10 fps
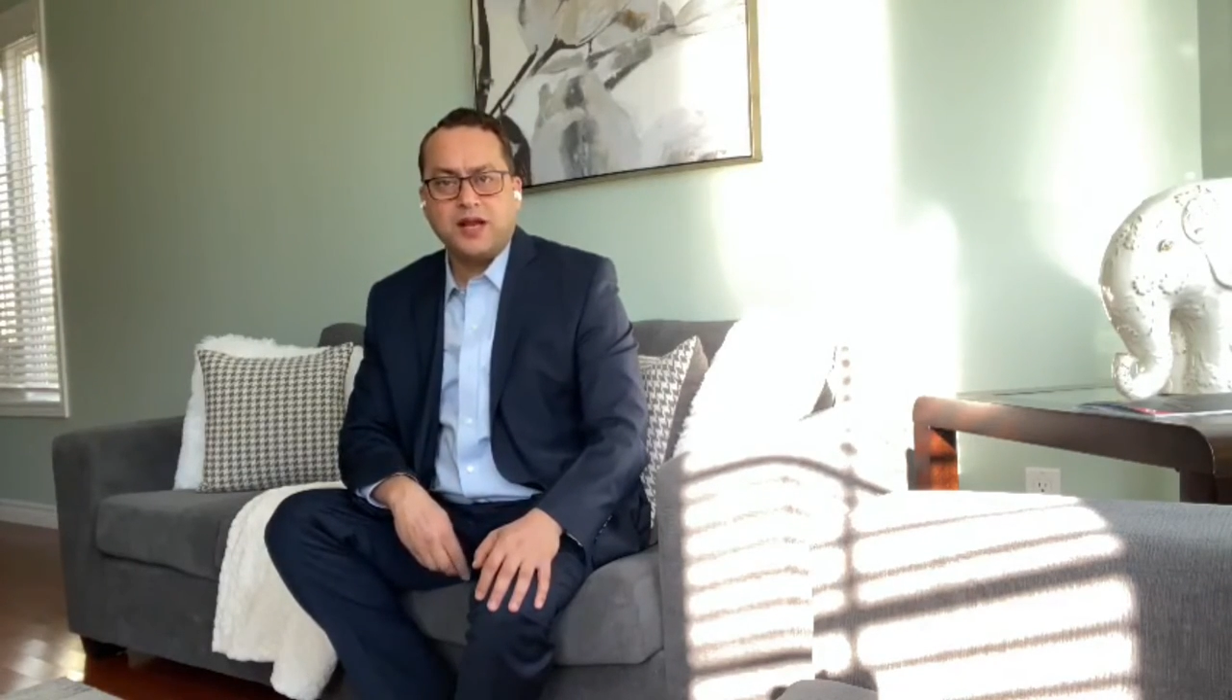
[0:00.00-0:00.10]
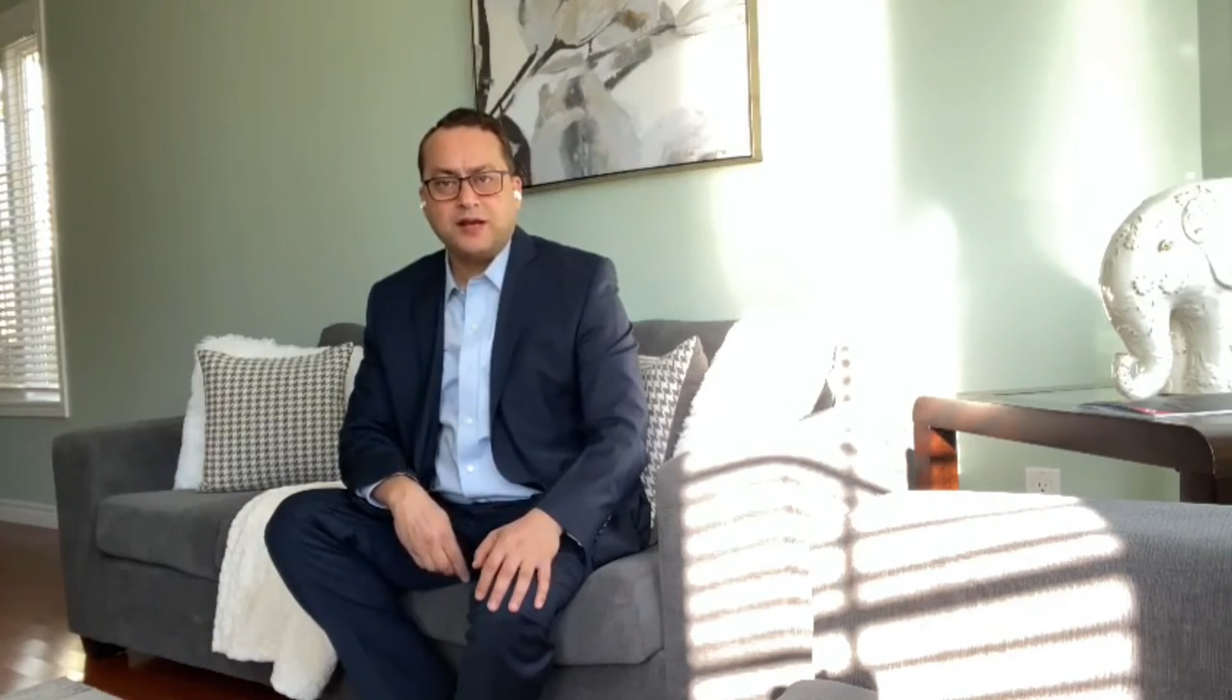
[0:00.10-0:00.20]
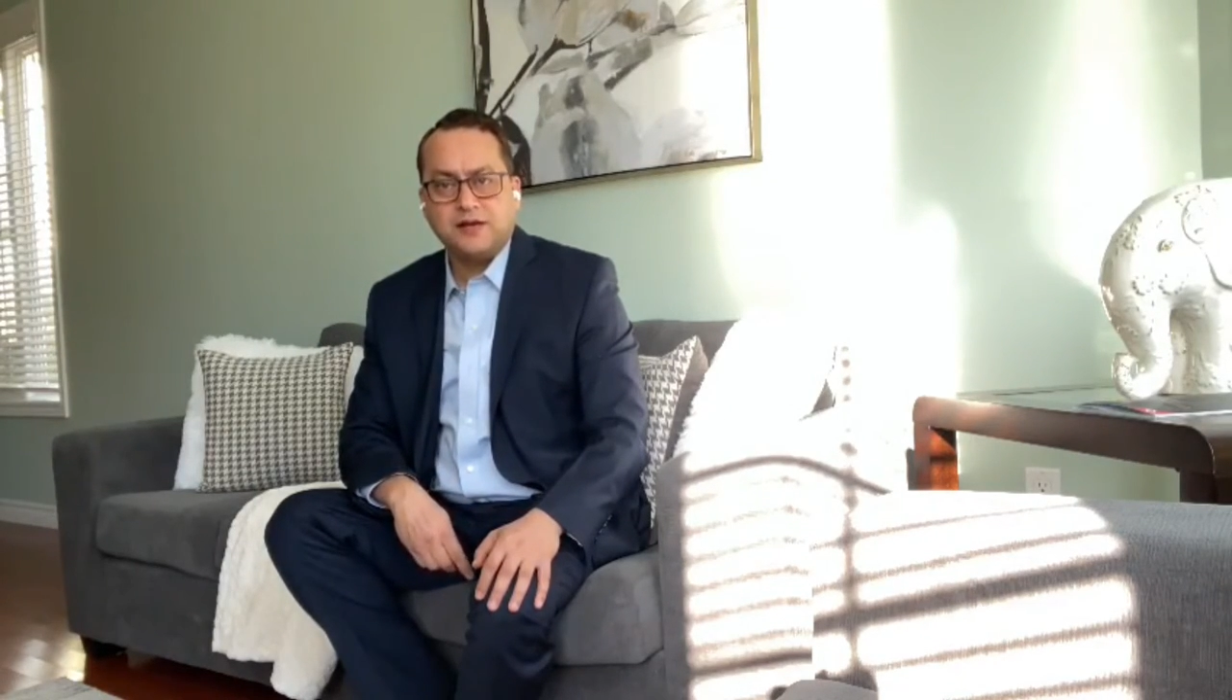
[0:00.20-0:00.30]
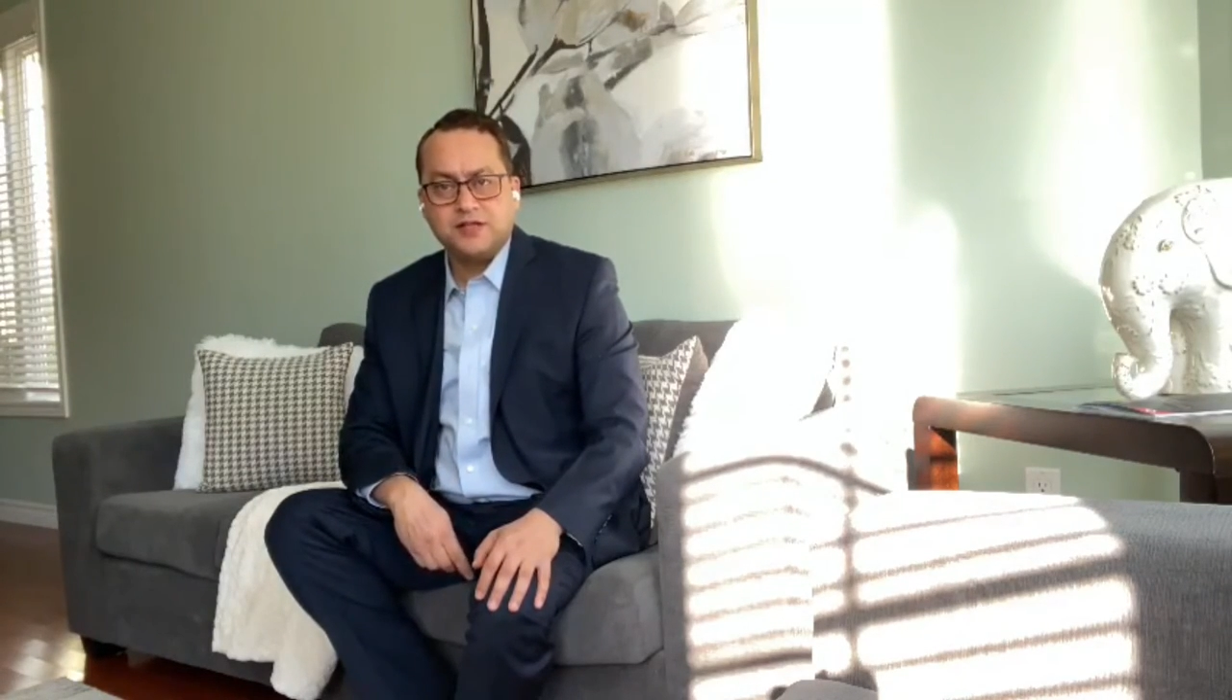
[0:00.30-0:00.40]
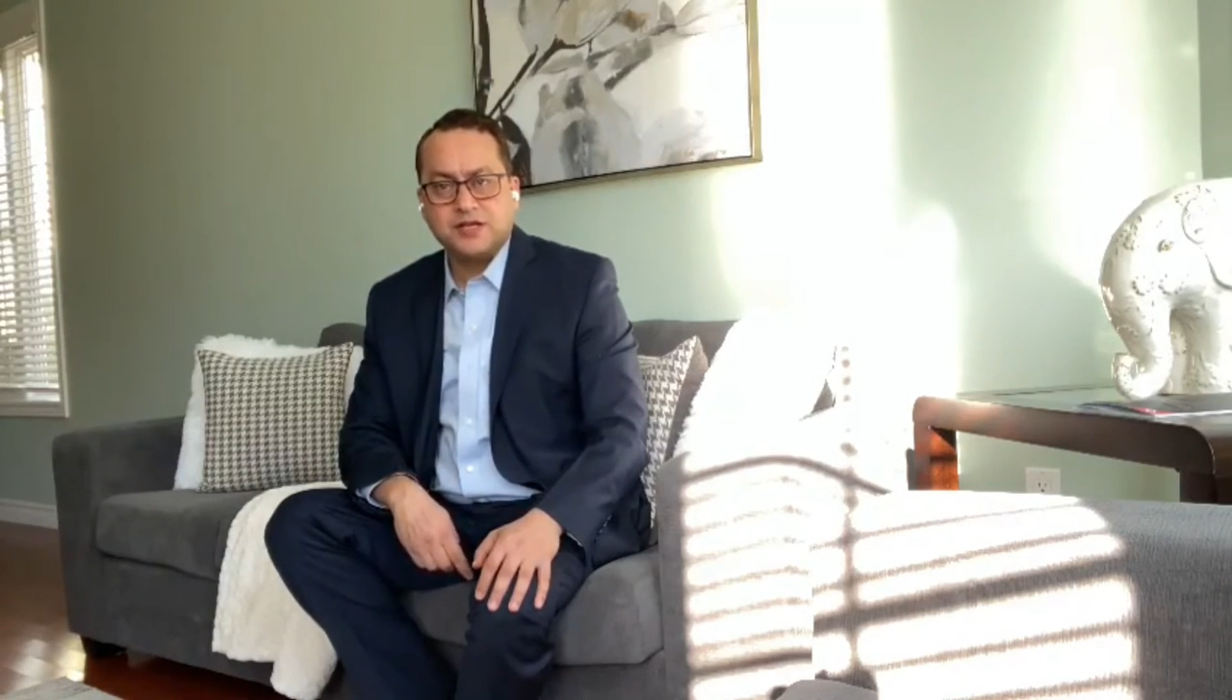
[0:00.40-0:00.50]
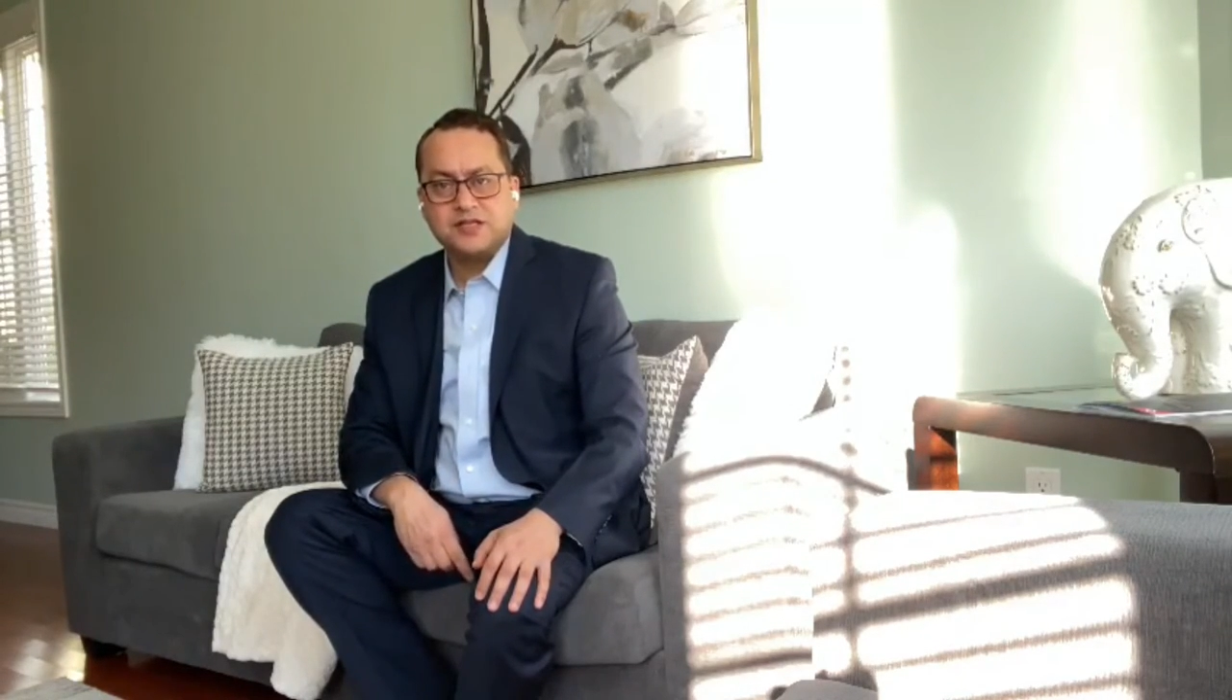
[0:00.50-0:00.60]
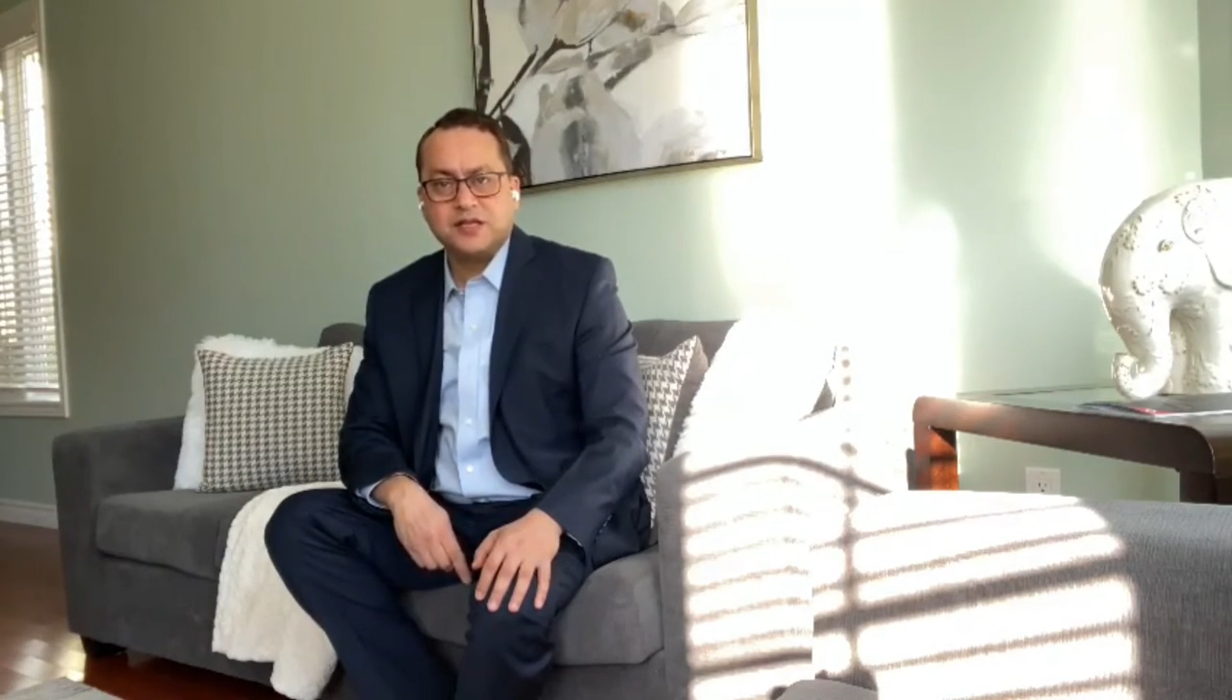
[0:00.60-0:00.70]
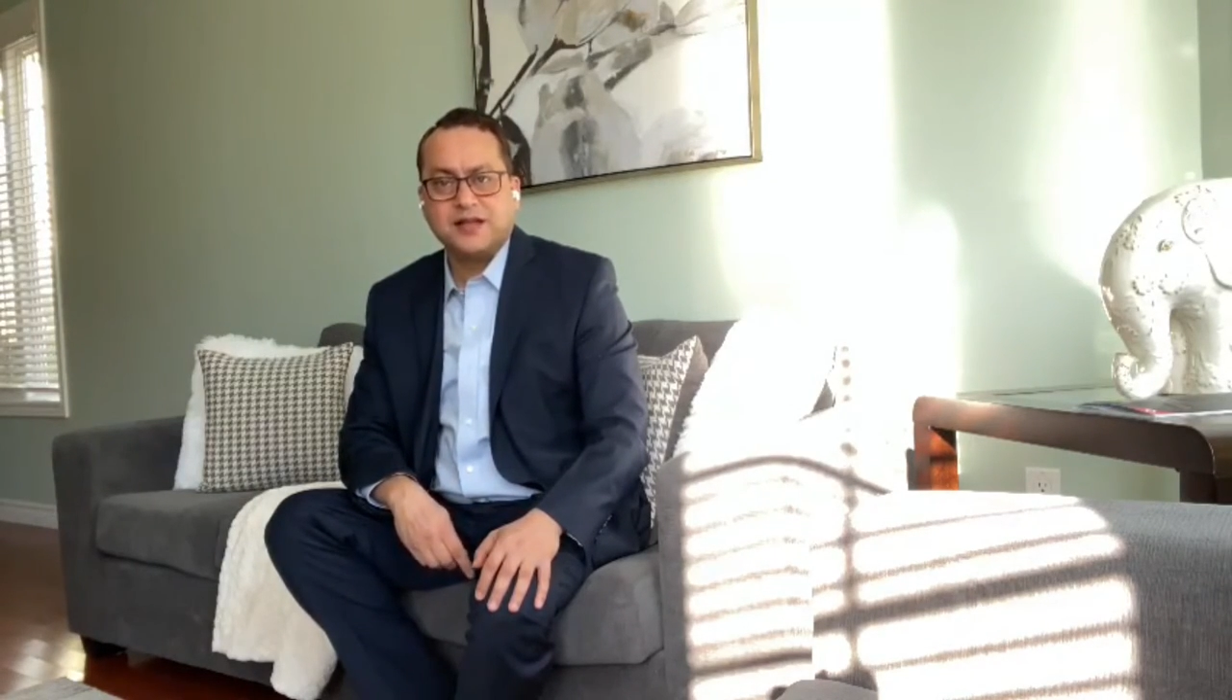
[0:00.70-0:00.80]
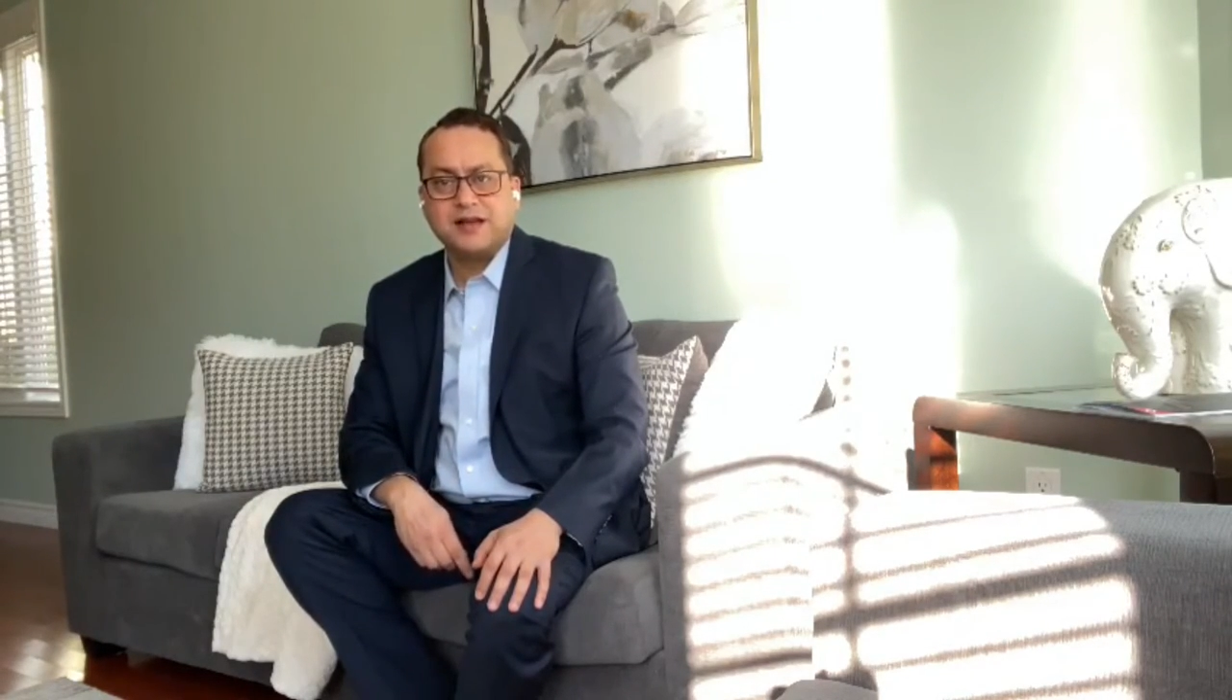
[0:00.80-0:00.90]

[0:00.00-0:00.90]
and discussing